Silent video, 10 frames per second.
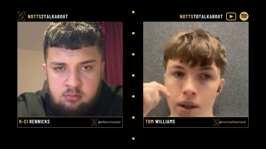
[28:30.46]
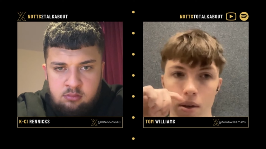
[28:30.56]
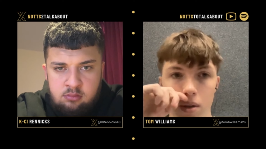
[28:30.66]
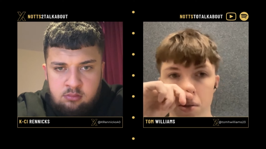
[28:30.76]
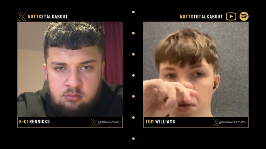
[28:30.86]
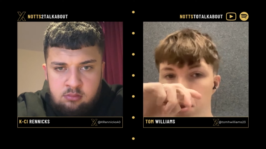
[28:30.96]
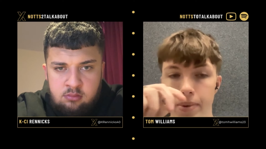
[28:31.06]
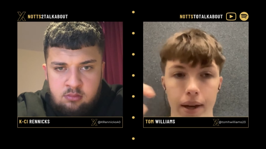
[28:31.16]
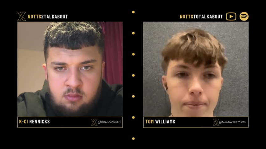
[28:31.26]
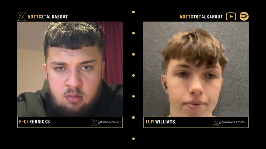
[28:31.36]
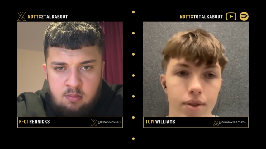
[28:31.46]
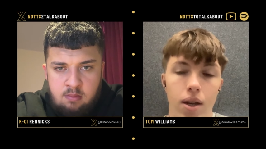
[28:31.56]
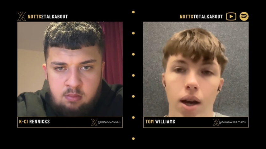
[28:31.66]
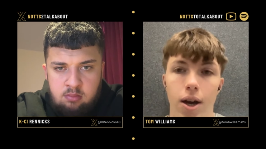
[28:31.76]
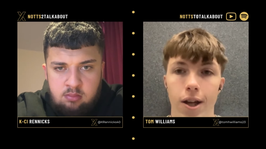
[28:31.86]
Speaker 1: Luke was a bit
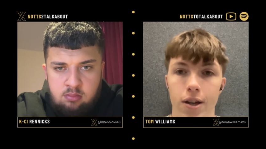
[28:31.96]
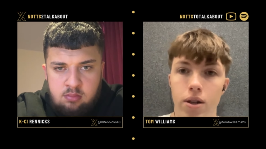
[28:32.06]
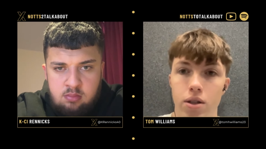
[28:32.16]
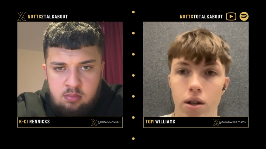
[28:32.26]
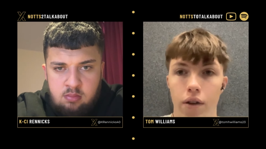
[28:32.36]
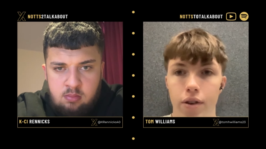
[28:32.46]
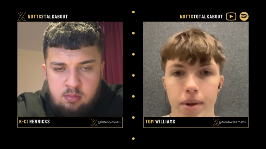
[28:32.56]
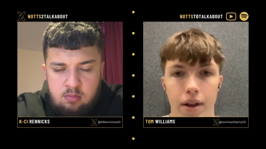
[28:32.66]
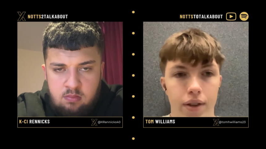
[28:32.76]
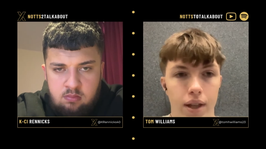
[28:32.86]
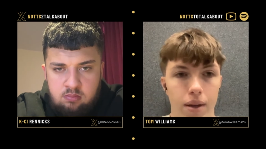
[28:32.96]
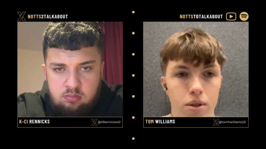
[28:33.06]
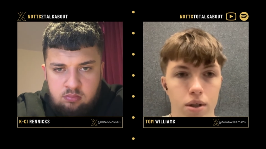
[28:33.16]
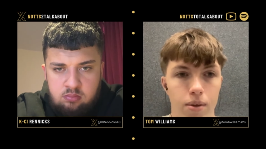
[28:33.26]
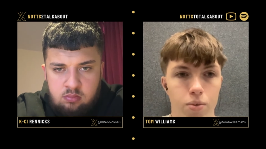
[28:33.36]
uh, critical of him, and I think he was
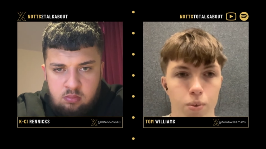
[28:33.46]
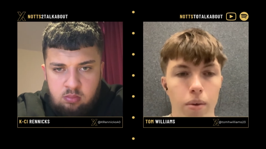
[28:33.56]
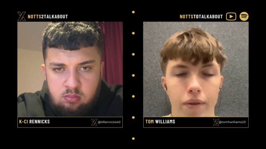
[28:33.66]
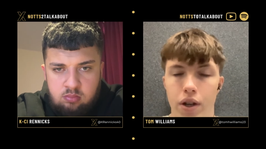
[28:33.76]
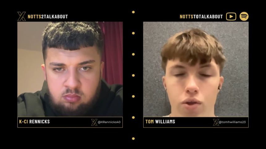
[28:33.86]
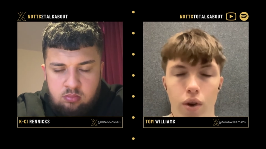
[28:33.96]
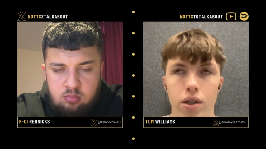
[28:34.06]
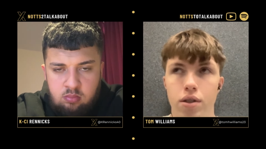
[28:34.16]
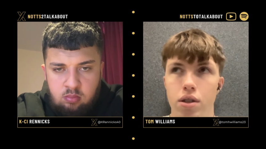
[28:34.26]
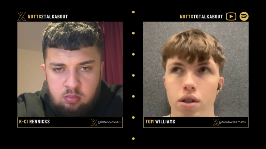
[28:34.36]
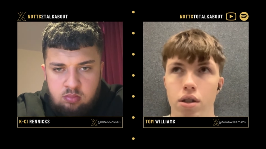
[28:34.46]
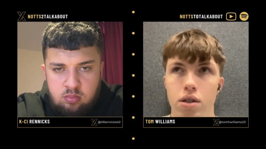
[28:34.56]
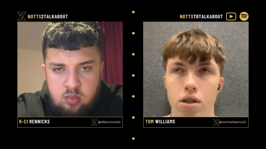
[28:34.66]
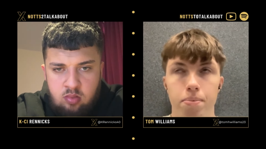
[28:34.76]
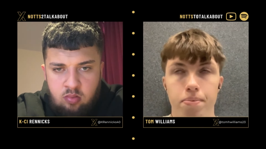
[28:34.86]
you know he's well within his rights to
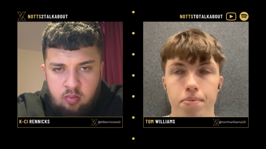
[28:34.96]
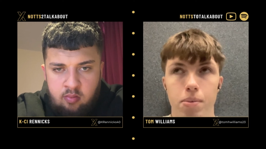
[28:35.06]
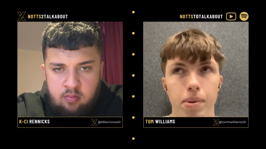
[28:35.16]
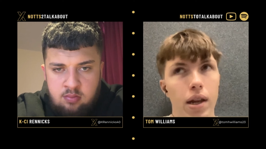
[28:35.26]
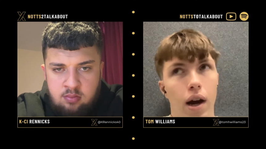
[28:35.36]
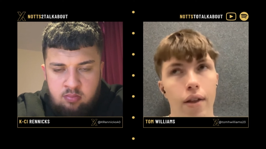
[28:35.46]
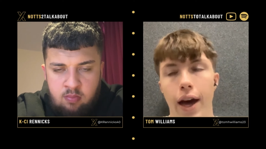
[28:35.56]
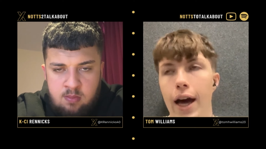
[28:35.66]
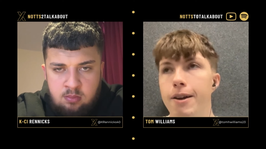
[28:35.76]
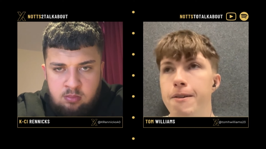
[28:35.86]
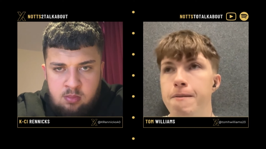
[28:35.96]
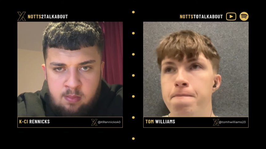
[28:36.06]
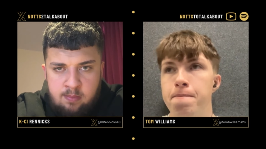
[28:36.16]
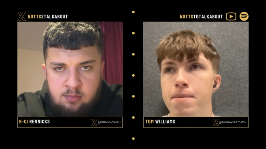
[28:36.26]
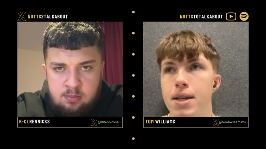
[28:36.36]
to, to be like that.
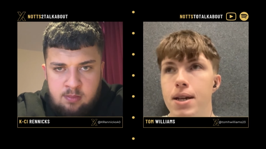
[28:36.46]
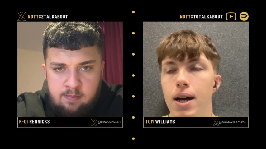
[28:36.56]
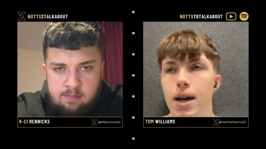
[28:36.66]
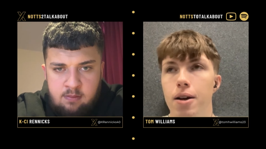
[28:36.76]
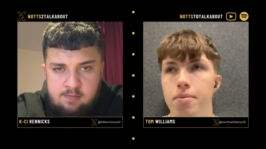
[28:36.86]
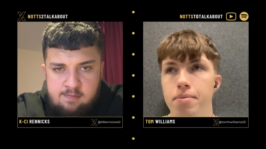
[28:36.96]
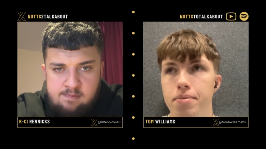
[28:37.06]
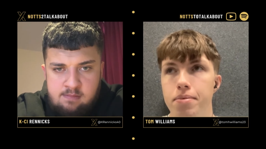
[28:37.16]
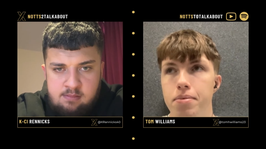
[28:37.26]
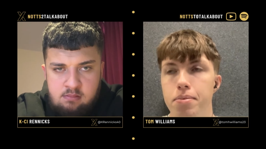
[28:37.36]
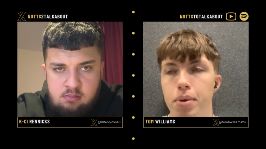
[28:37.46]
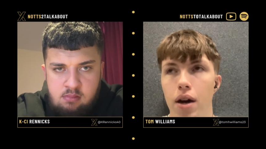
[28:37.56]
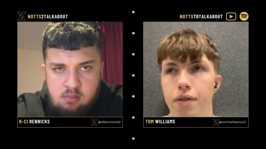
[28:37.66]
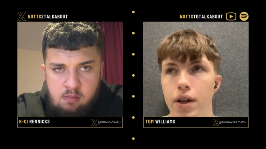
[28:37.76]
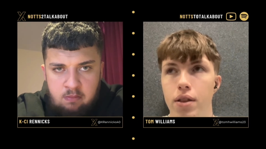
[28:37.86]
Um, but I
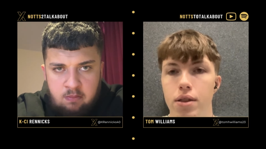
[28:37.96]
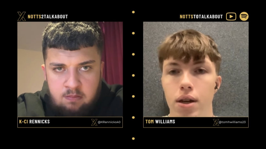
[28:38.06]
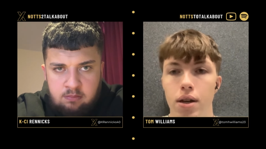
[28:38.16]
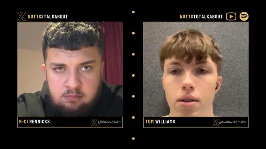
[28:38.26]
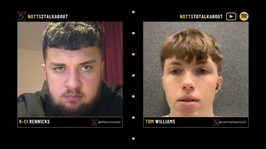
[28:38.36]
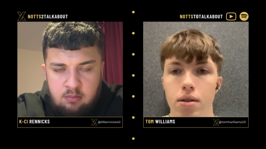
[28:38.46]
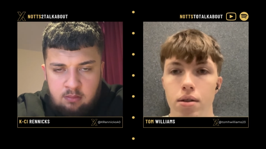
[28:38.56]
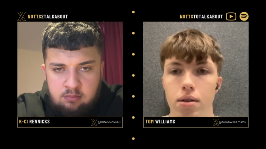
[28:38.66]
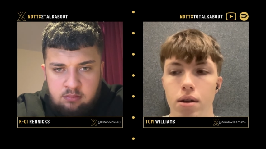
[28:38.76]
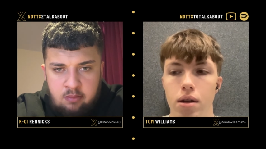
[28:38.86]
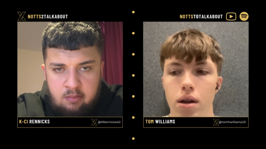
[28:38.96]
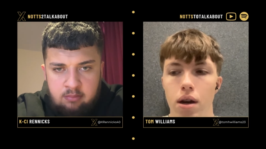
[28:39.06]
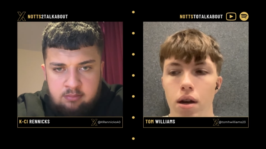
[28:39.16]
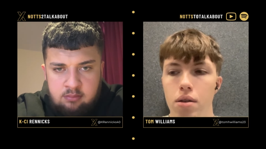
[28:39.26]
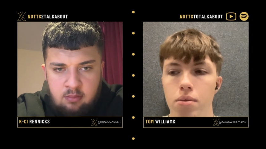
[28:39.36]
think that uh,
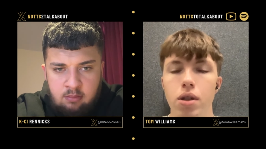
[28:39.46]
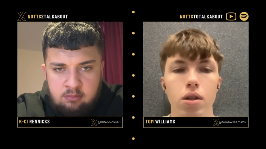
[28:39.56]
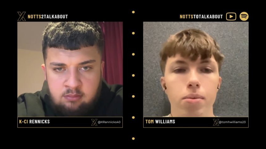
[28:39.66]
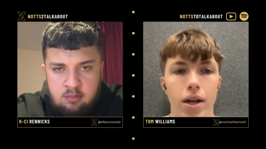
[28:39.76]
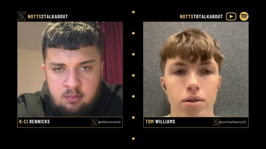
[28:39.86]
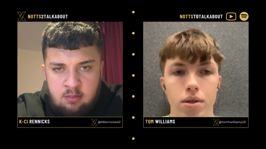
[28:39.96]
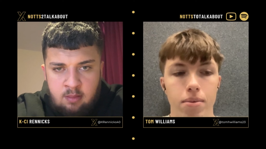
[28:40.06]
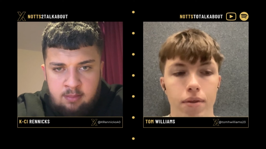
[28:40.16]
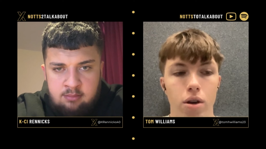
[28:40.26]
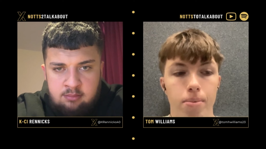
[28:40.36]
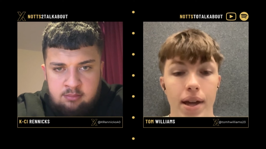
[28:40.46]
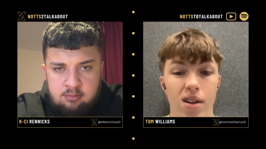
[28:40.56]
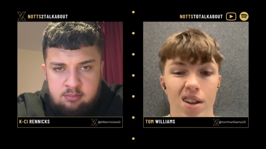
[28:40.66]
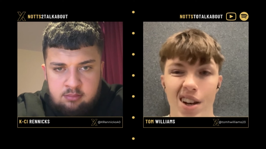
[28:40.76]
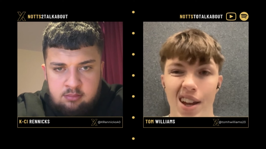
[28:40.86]
the new management team have come in,
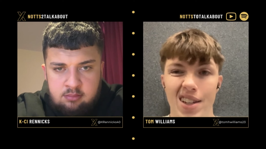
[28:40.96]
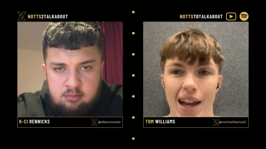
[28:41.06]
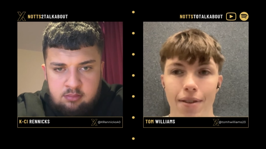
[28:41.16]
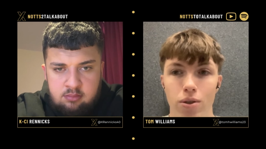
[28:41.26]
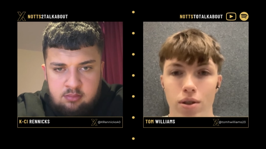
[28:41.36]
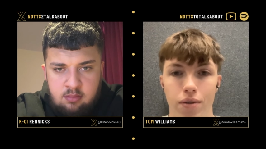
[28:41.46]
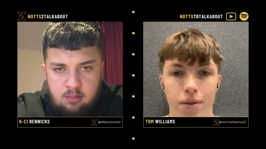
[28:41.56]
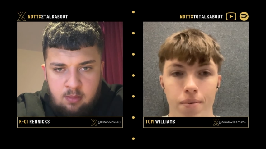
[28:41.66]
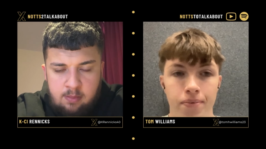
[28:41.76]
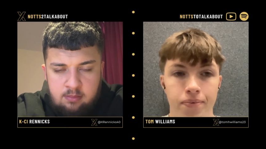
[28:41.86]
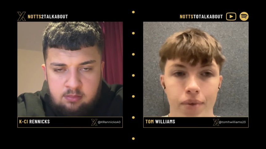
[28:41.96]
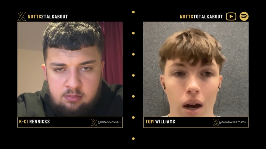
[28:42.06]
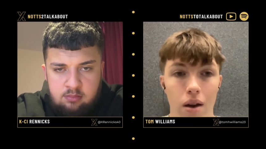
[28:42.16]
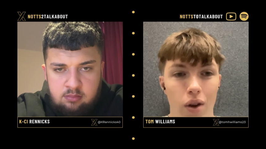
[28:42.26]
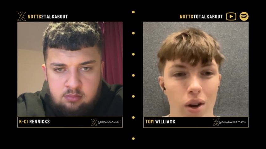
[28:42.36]
and, and, his levels have
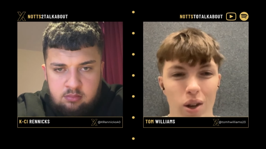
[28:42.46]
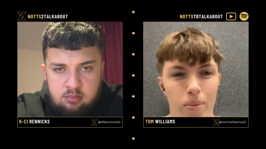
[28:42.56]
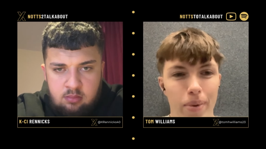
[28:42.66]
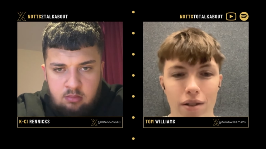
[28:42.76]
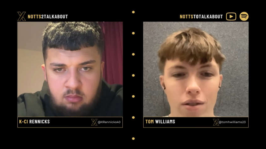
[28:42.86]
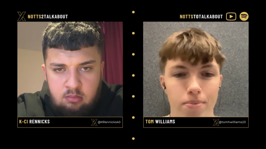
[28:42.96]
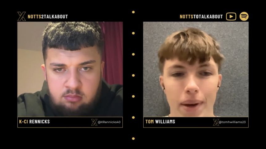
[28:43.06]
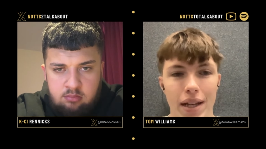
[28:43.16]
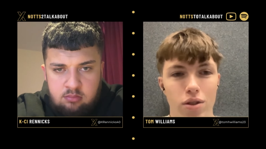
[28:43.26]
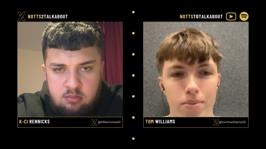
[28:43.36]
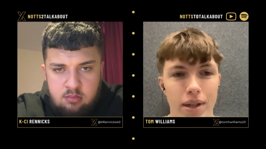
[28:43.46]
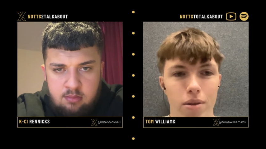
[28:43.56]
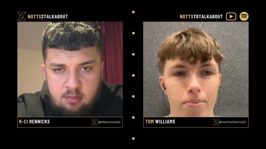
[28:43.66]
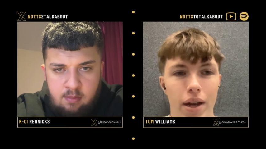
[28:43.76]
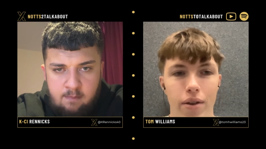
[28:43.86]
have only got better and better and better
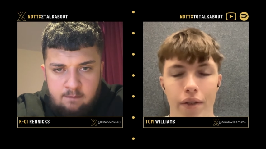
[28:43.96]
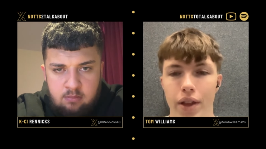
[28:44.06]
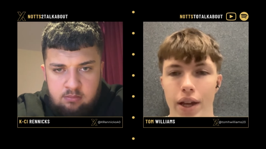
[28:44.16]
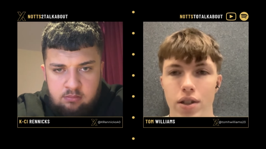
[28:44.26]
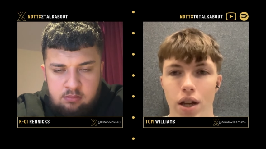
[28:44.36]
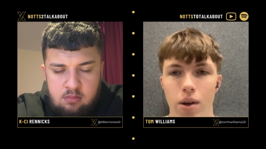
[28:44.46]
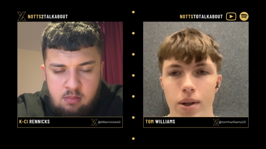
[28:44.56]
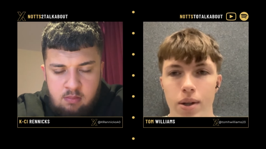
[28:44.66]
and better, haven't they? So